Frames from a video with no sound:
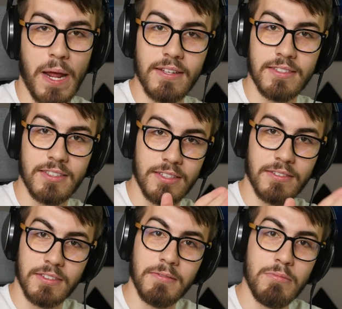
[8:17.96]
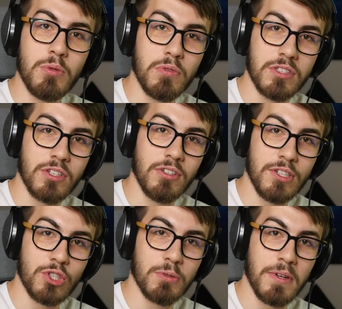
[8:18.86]
Best musical
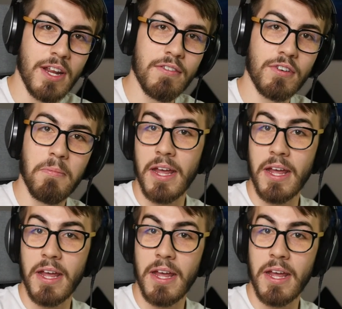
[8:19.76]
instrument ever